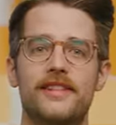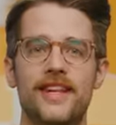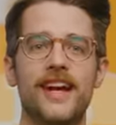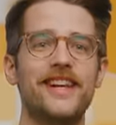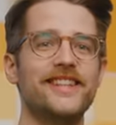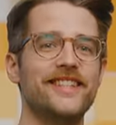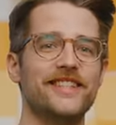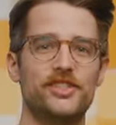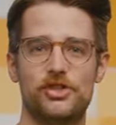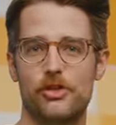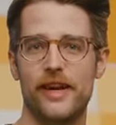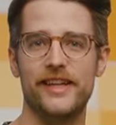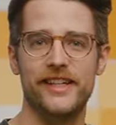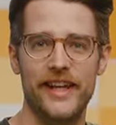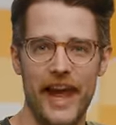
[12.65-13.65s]
scientists
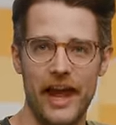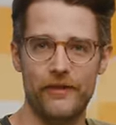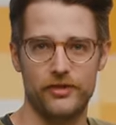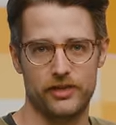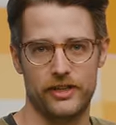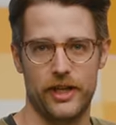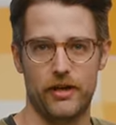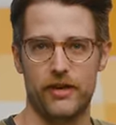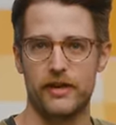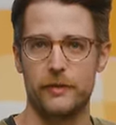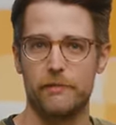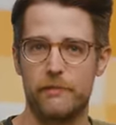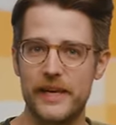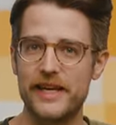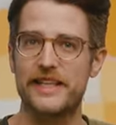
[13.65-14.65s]
trained an adversary
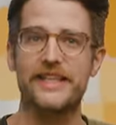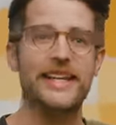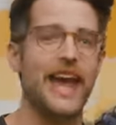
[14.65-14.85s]
to beat